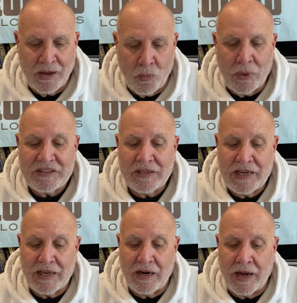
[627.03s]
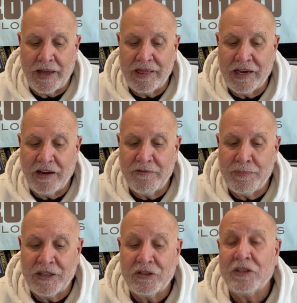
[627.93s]
Once again, I think I've
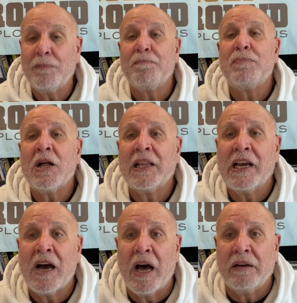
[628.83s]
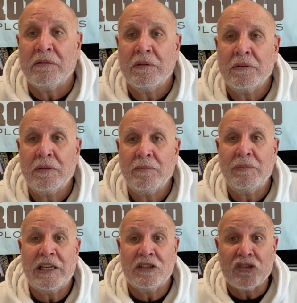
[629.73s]
mentioned Balagan
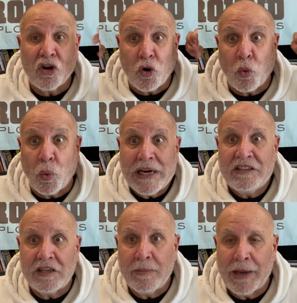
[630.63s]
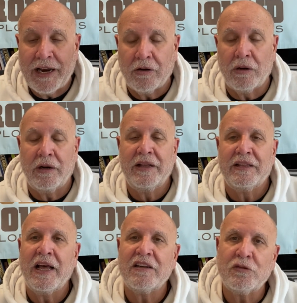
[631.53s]
means crazy maker, and
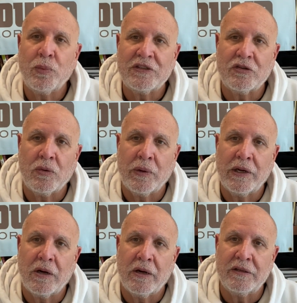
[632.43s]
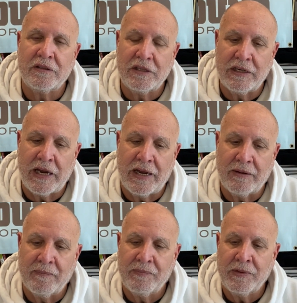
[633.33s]
that's what's going on today.
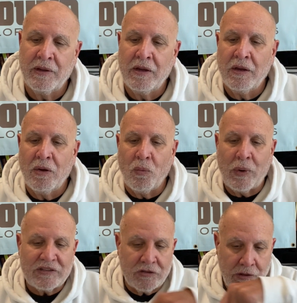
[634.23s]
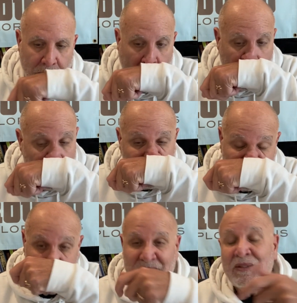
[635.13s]
Western
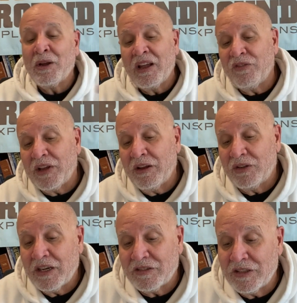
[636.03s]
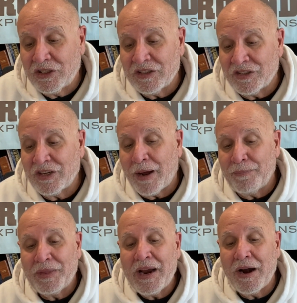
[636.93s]
Wall, it doesn't just
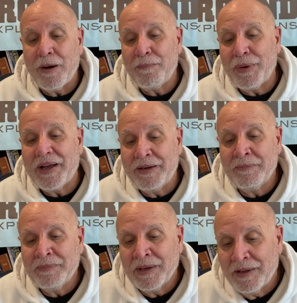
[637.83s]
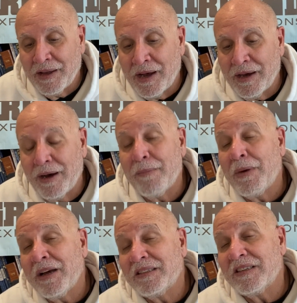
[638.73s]
stop there, but
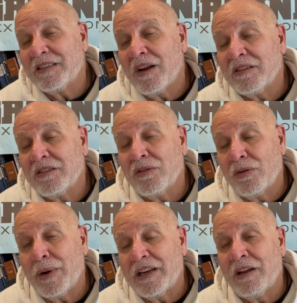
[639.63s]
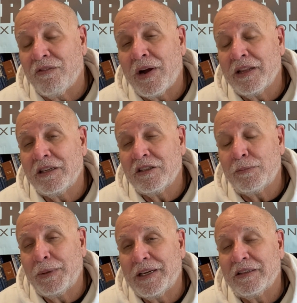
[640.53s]
Hamas is also threatening violence
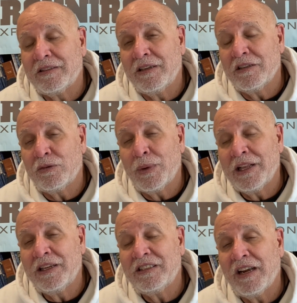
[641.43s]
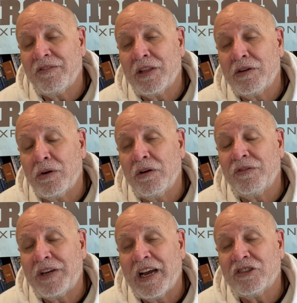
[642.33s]
because the Israelis have the
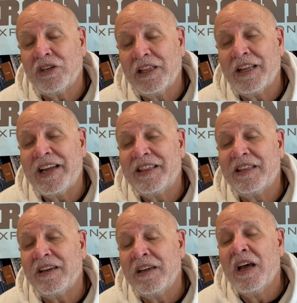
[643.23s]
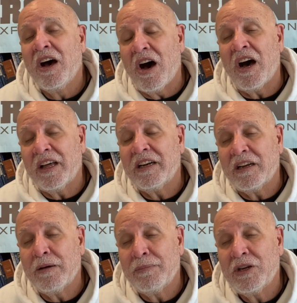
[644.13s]
nerve to actually light the Hanukkah
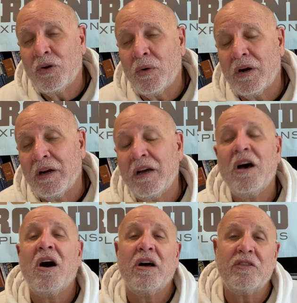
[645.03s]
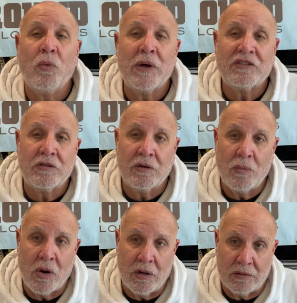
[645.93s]
menorah on the Western
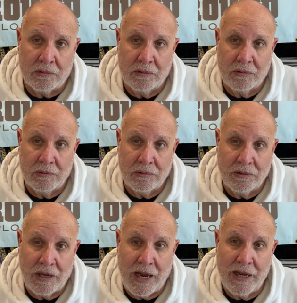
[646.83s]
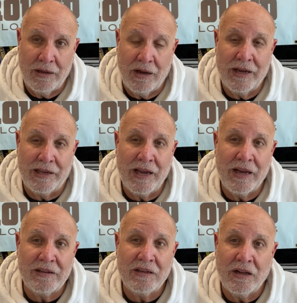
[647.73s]
Wall. Okay,
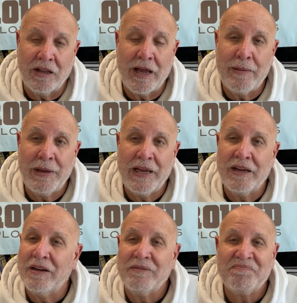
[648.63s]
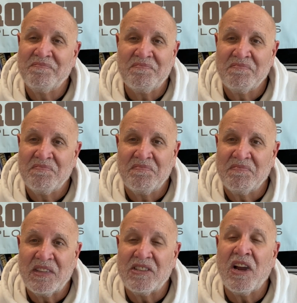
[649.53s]
again, claiming
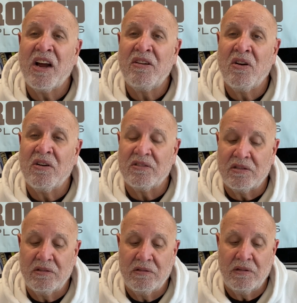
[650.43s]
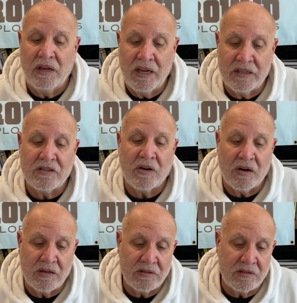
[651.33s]
it's not yours, it's
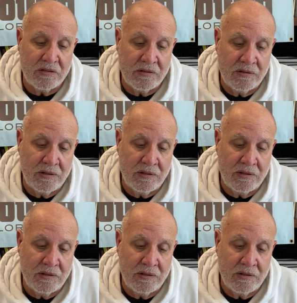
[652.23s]
ours.